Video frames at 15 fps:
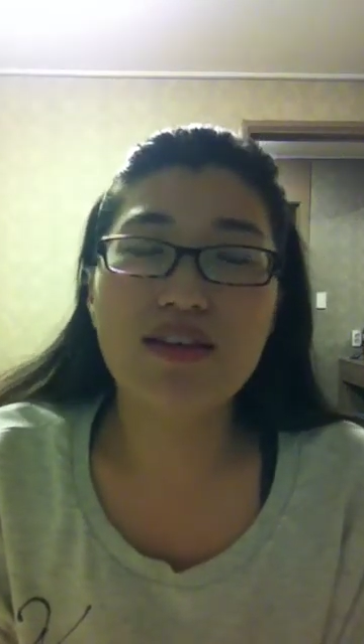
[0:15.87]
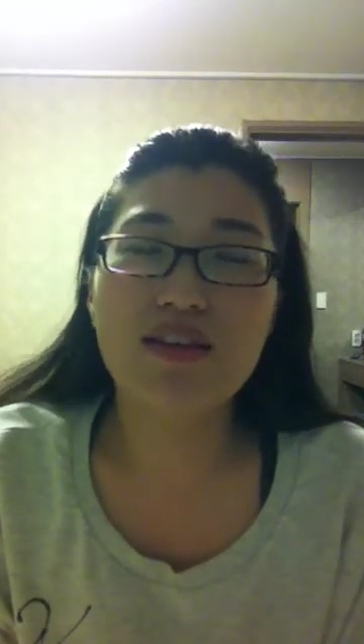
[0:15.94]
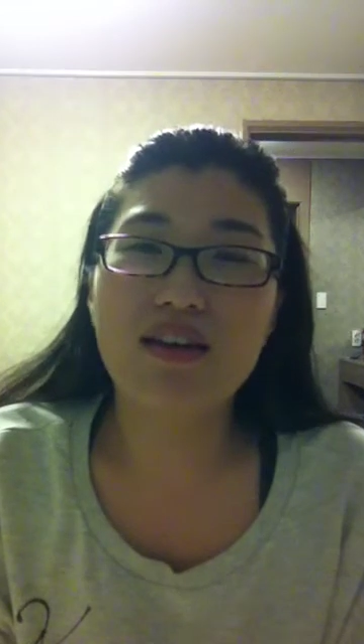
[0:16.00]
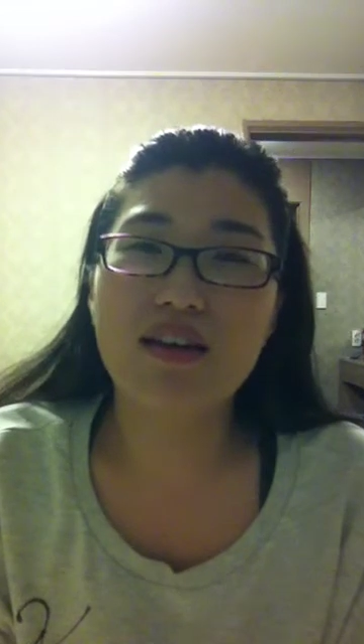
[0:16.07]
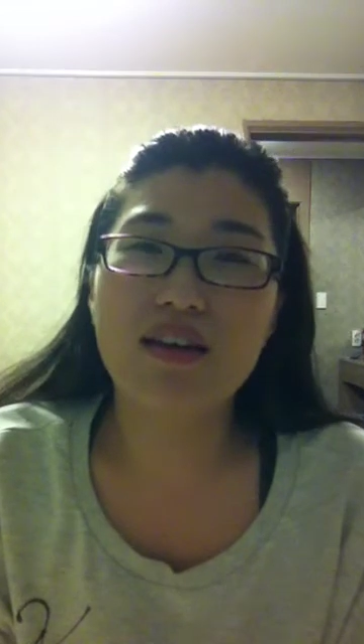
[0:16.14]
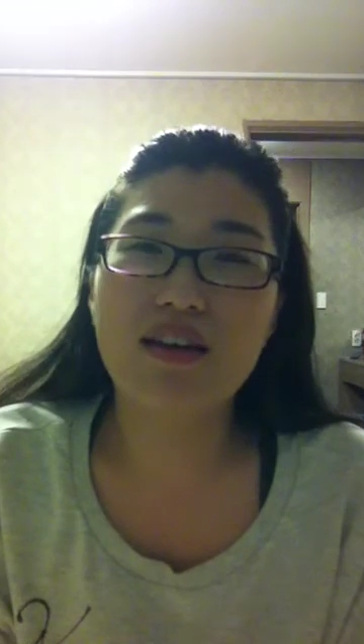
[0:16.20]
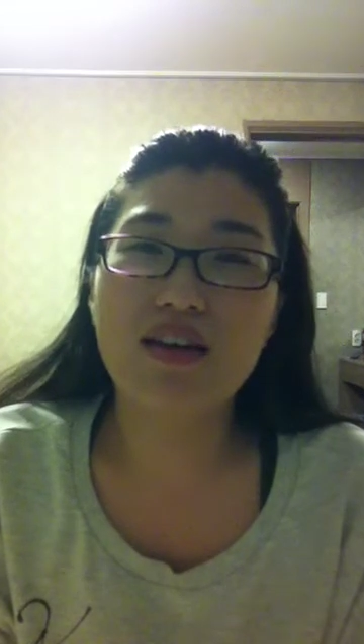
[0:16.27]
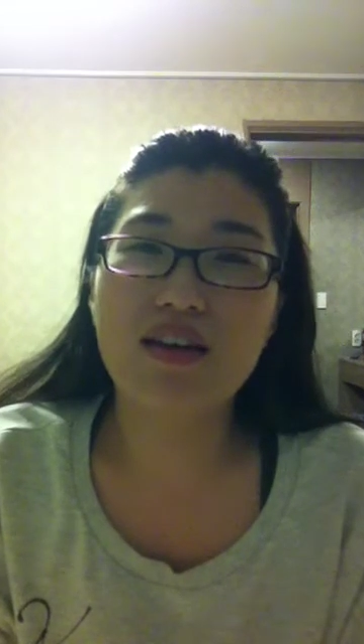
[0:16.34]

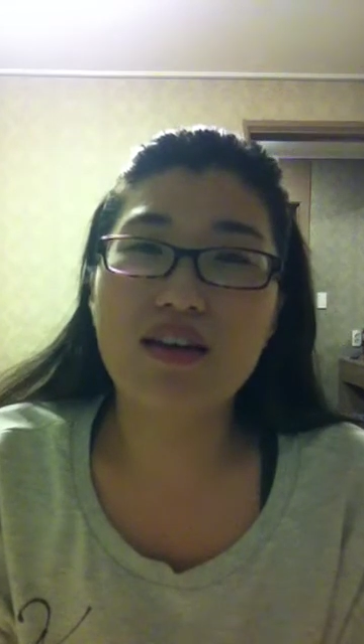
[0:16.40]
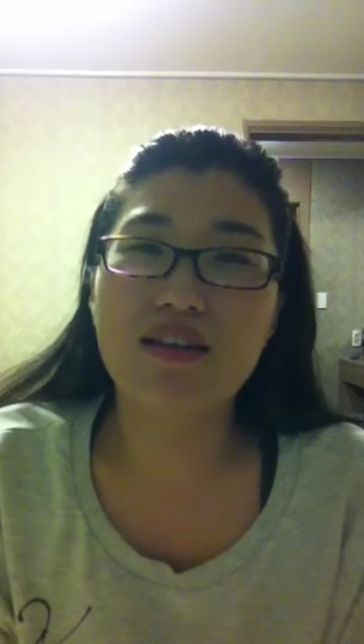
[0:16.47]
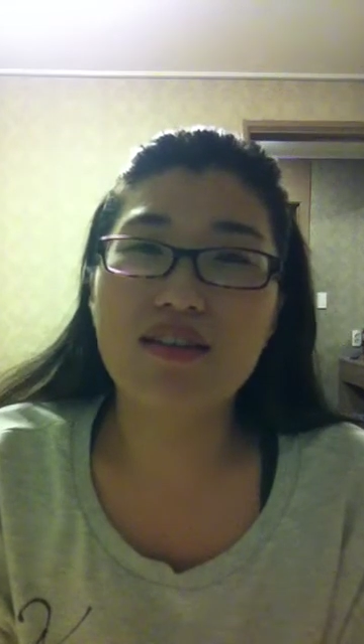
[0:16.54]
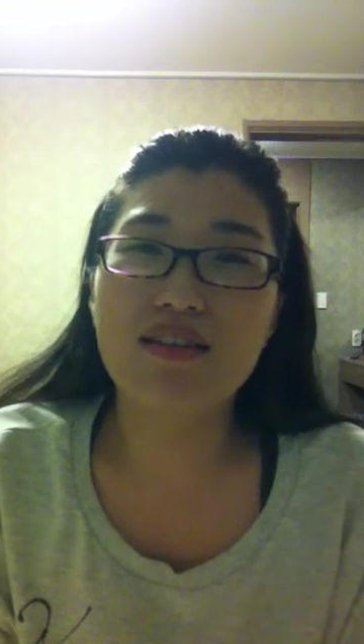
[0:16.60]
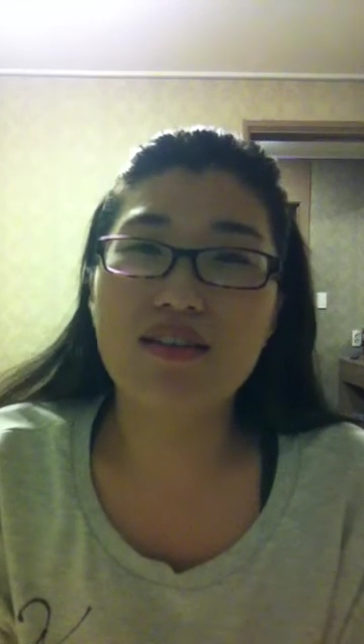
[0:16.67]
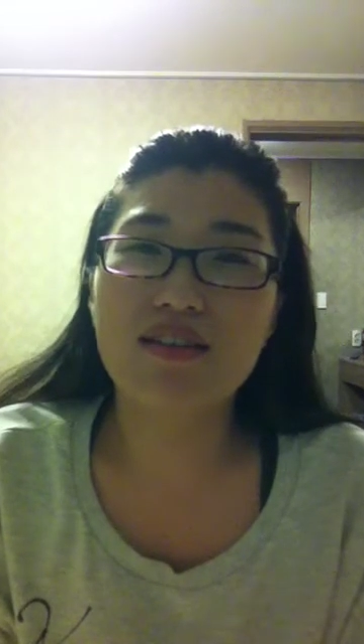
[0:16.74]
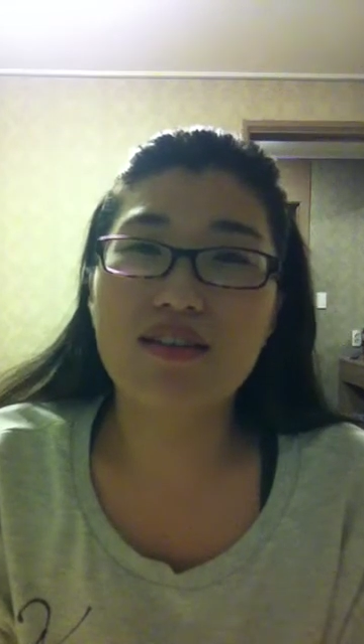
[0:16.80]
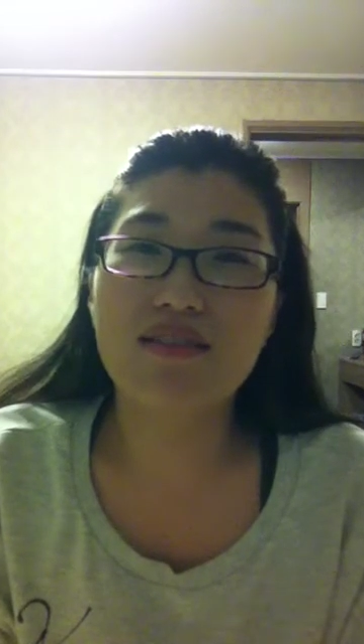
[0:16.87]

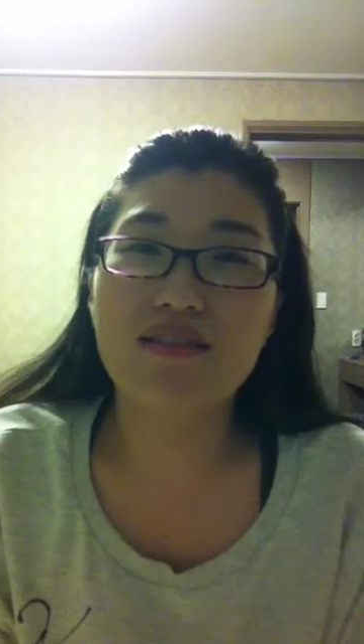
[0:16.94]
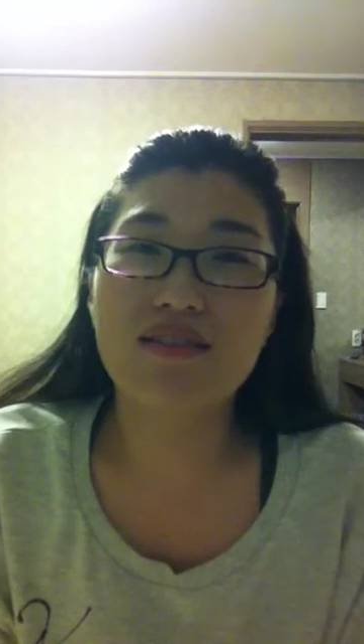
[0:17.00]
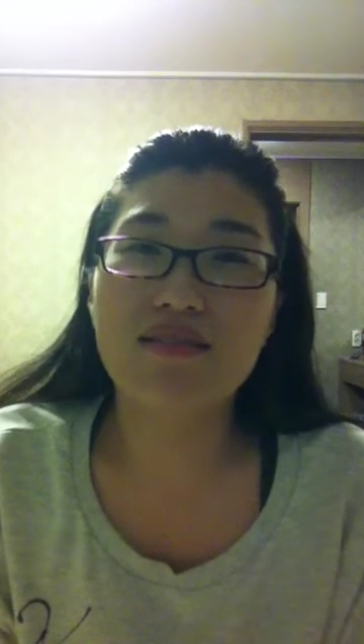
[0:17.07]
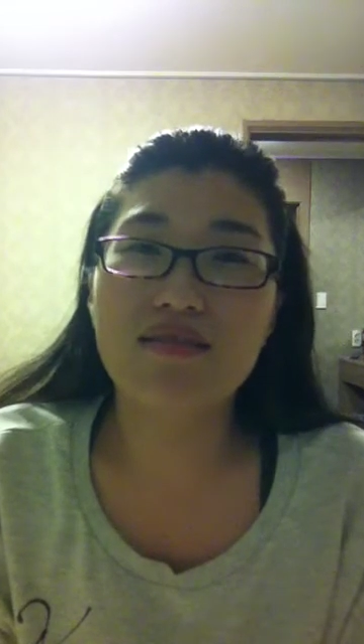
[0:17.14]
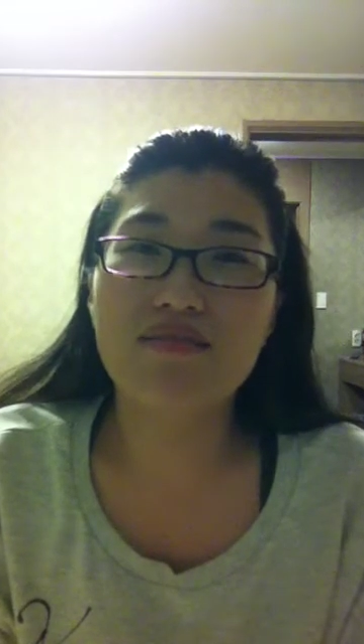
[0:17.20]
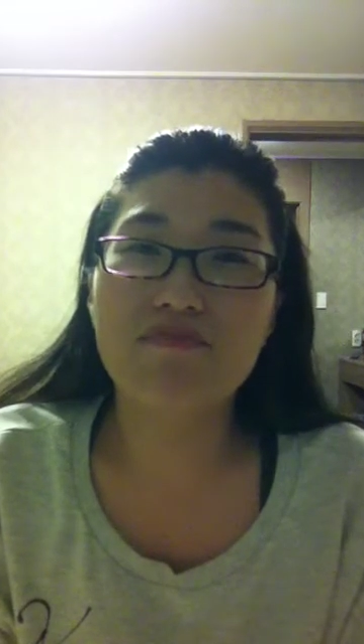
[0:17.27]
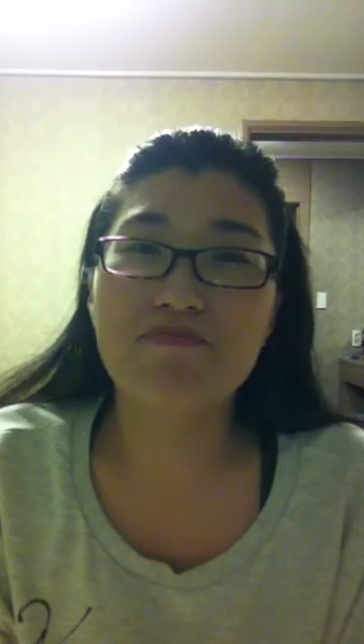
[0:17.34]
and